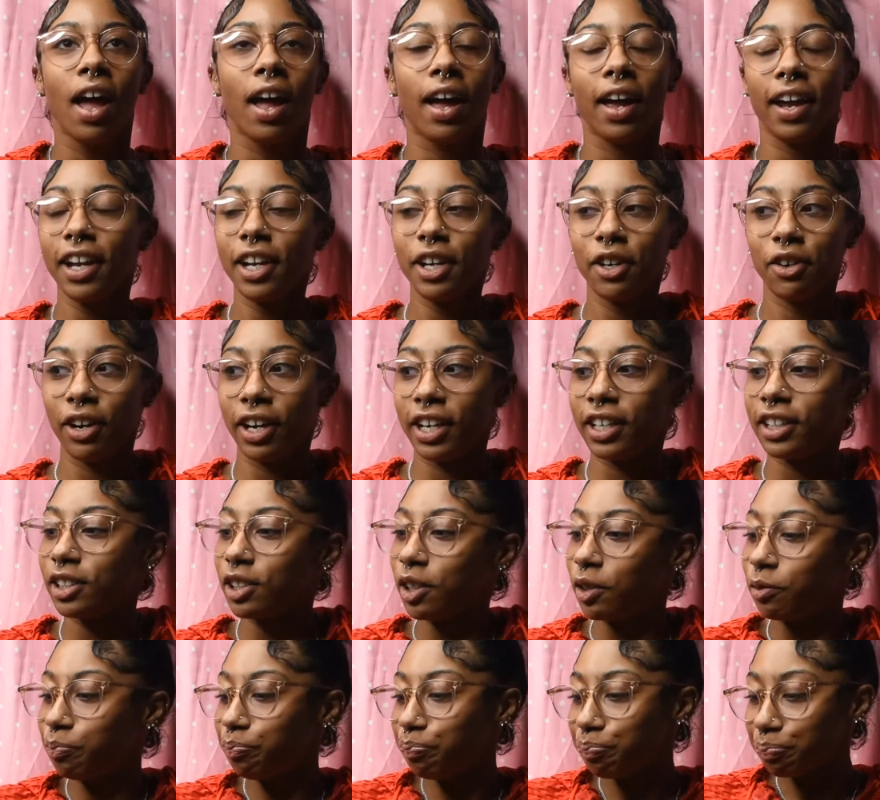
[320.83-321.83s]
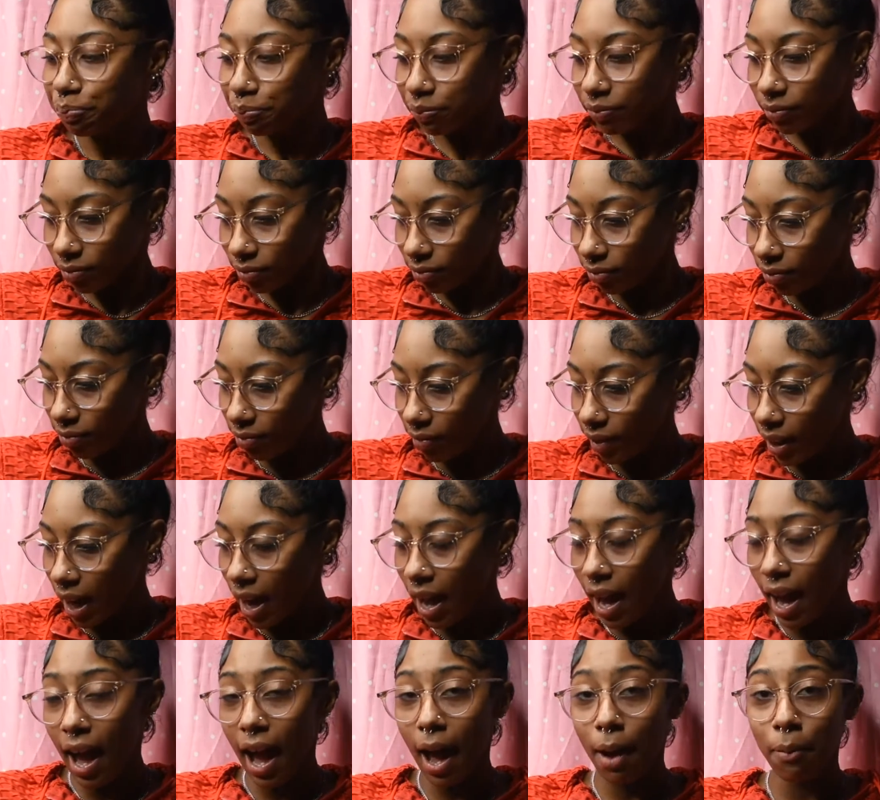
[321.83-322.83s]
Anyway, so
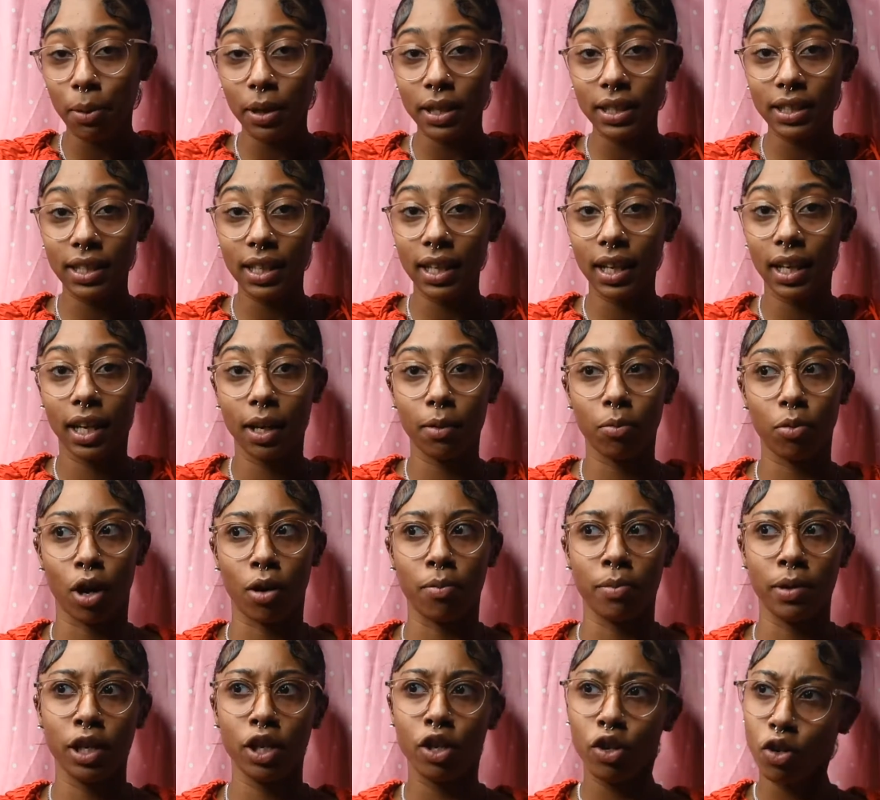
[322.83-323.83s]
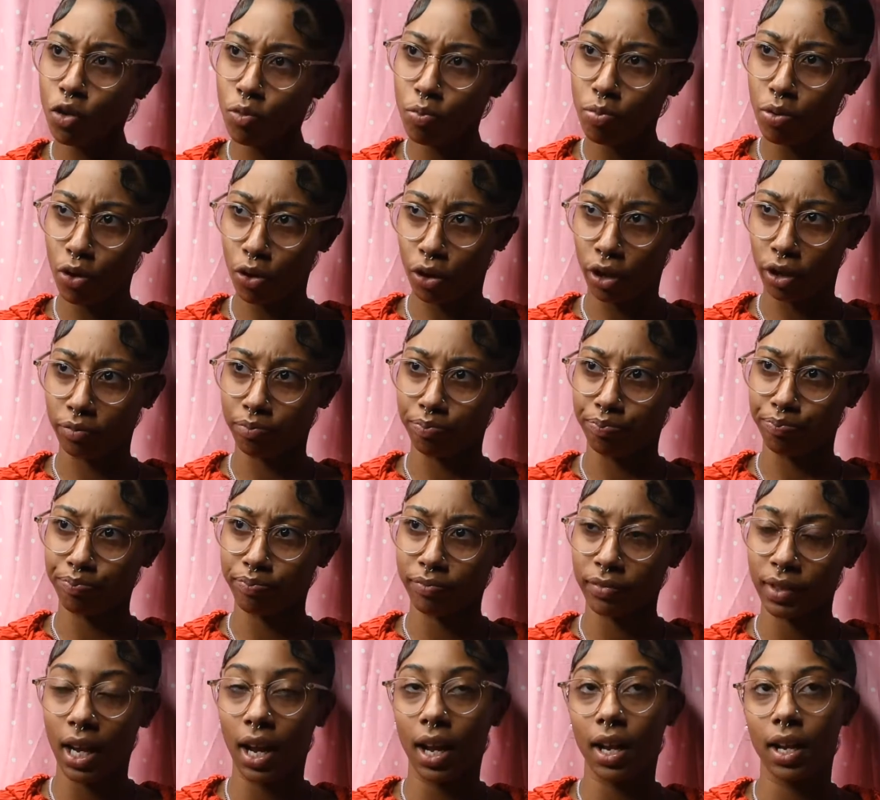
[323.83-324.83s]
I pressed it and it brought me to YouPorn.
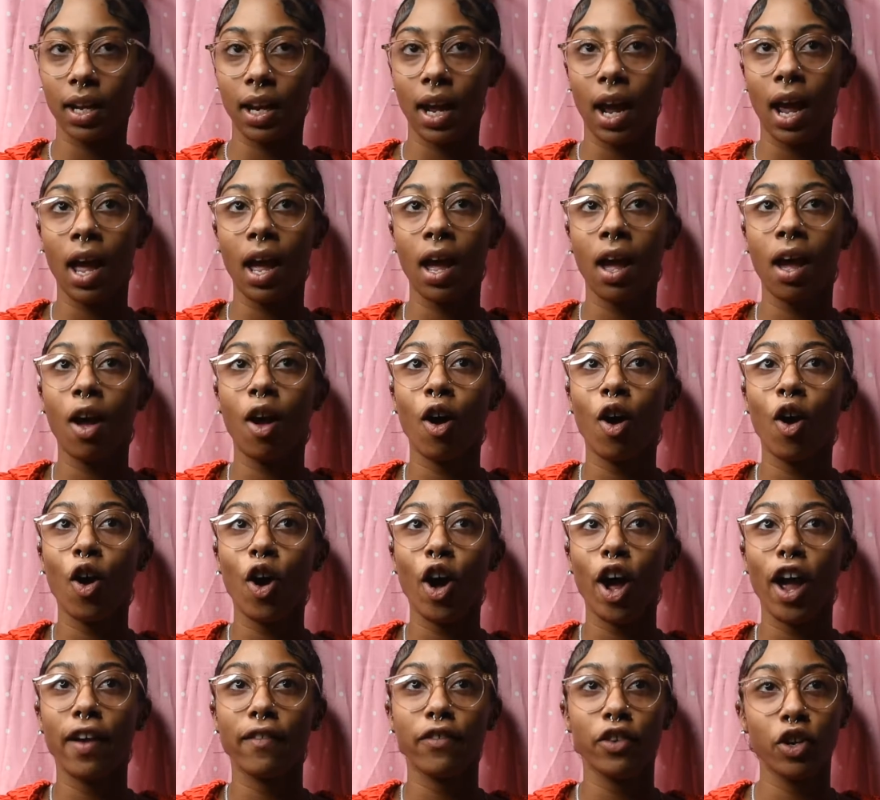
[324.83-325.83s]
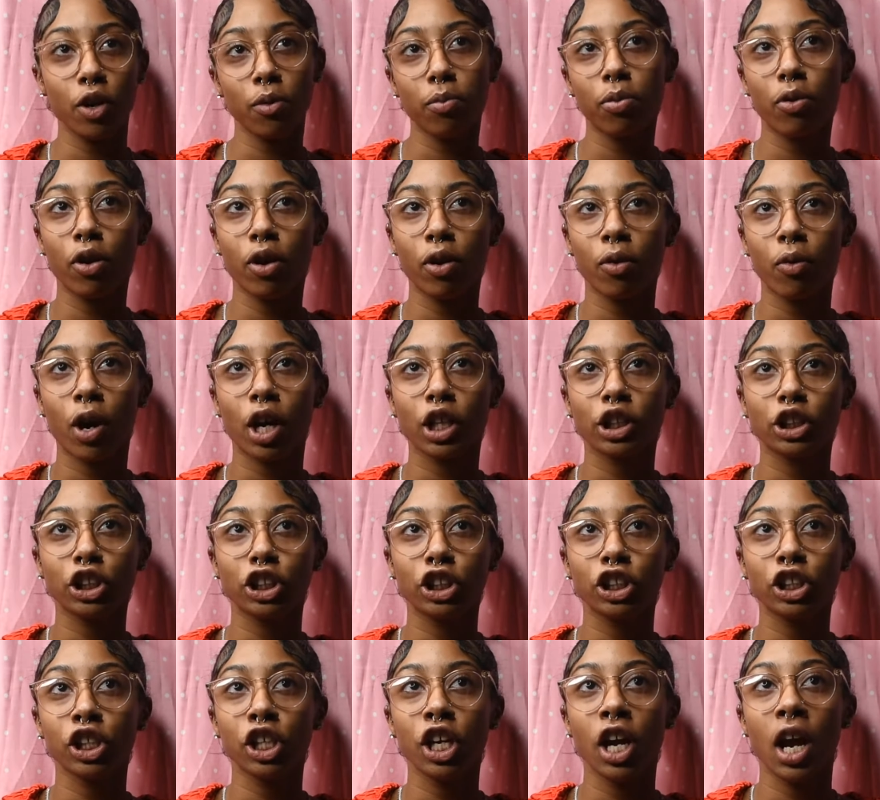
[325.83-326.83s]
Now, if you're a porn
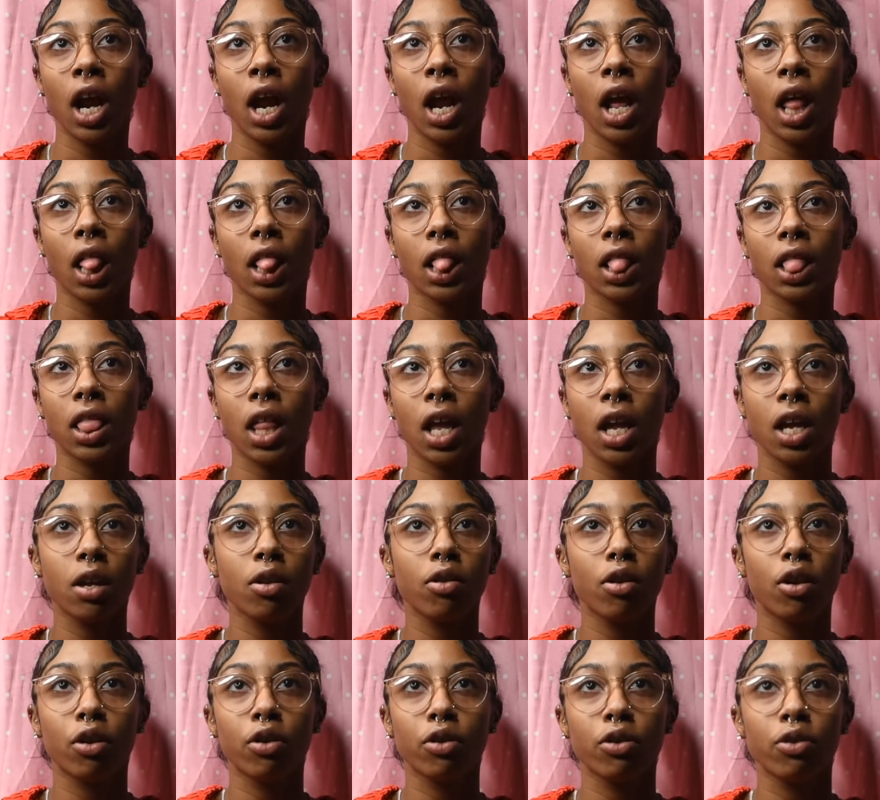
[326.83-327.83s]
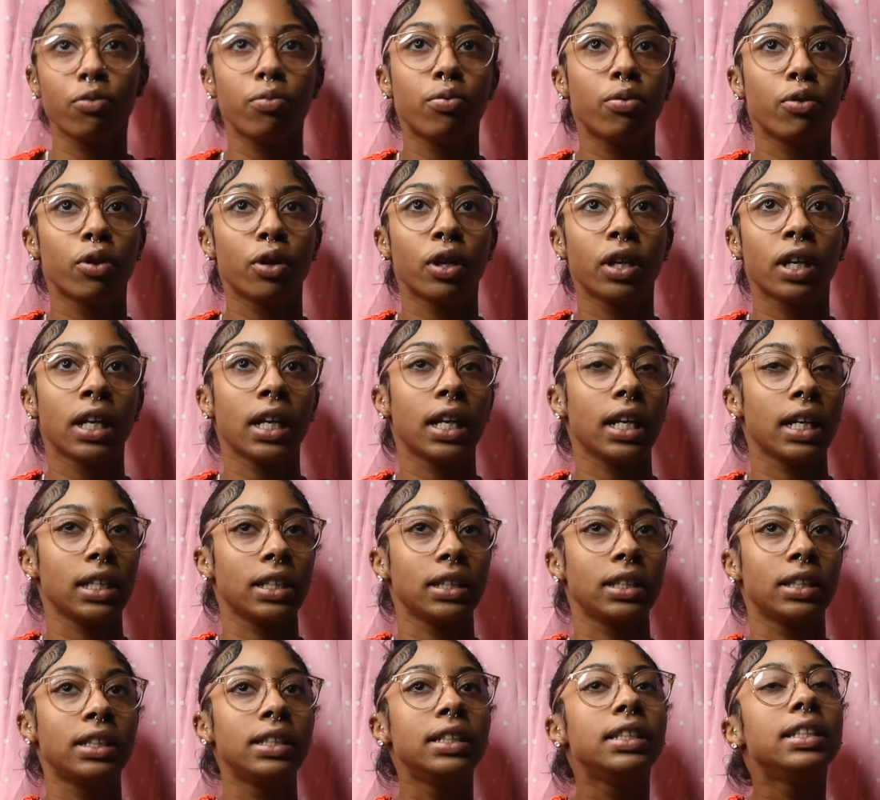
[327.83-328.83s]
watcher, then you know YouPorn is
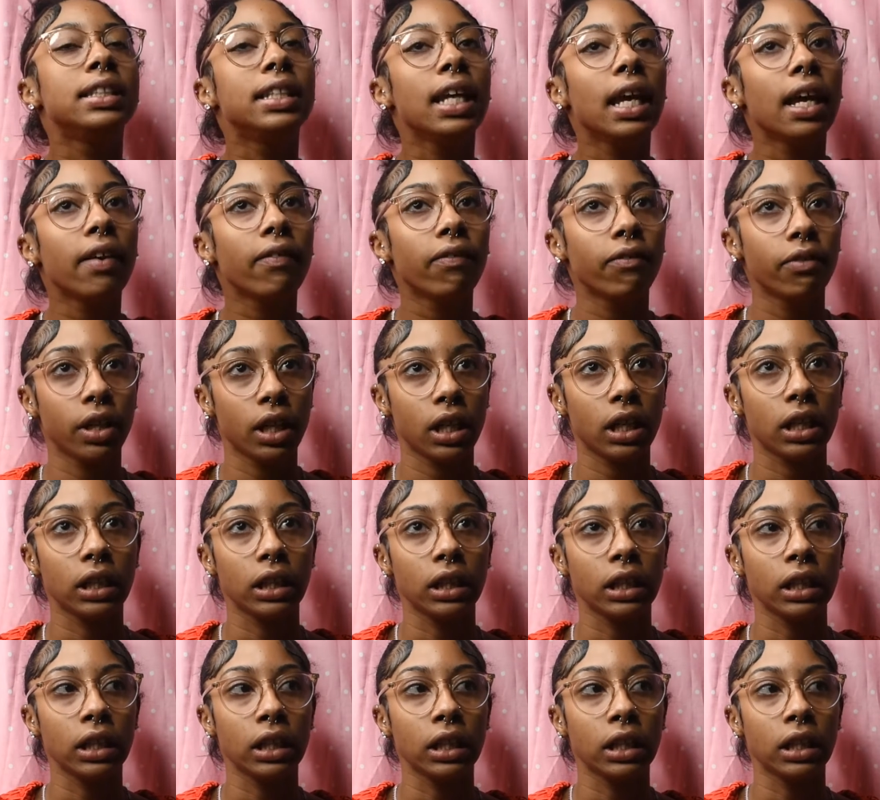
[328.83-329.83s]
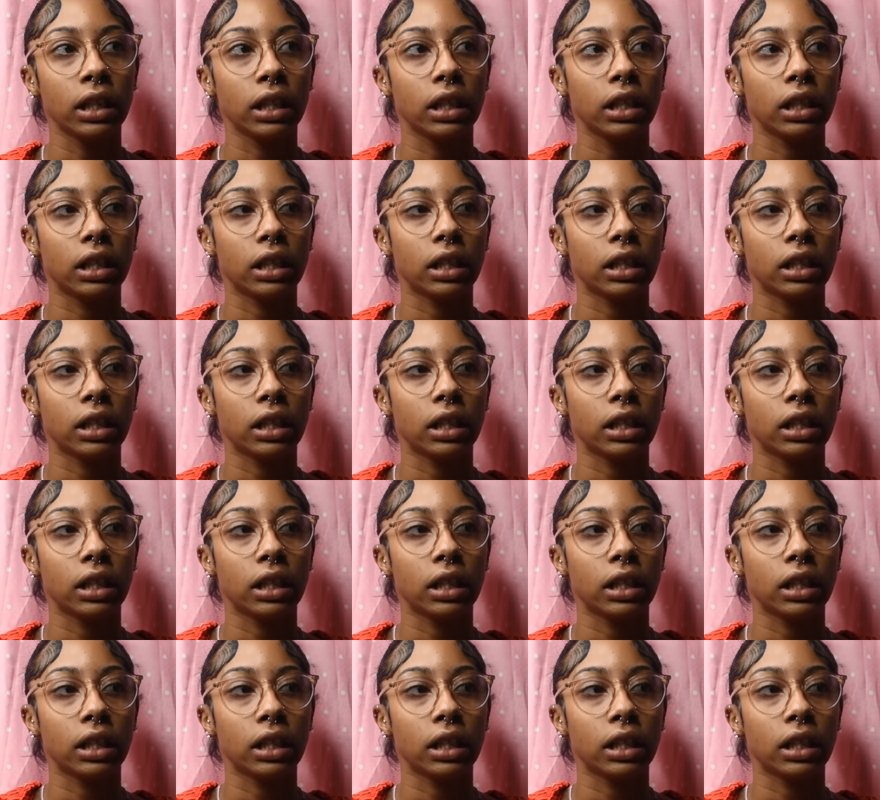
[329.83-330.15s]
definitely,